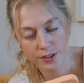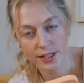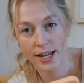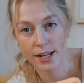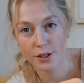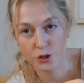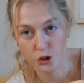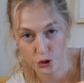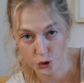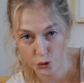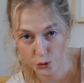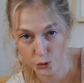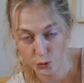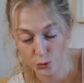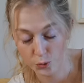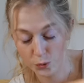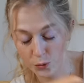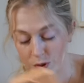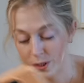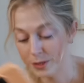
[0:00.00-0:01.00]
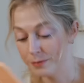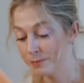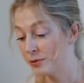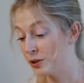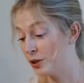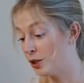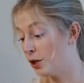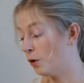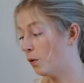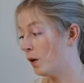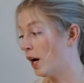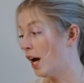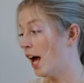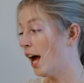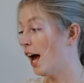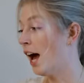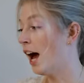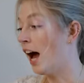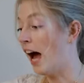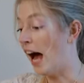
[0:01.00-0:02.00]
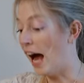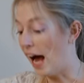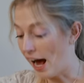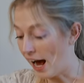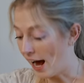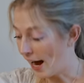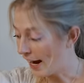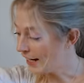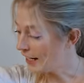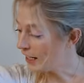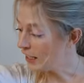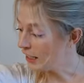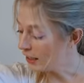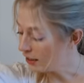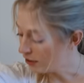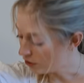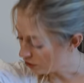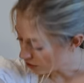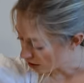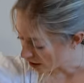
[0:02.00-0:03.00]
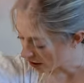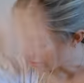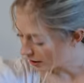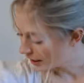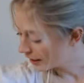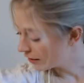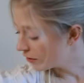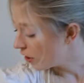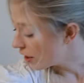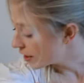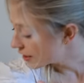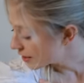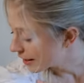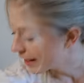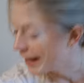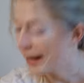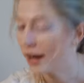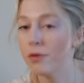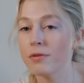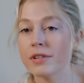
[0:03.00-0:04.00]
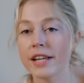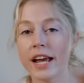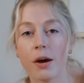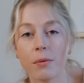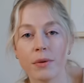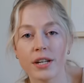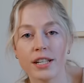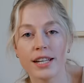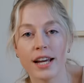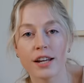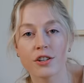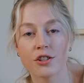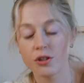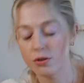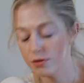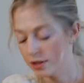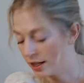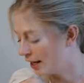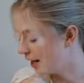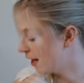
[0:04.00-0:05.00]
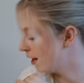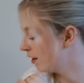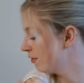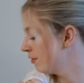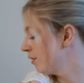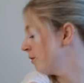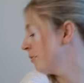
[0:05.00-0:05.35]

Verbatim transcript: tattoos. So I lost count how many tattoos I have.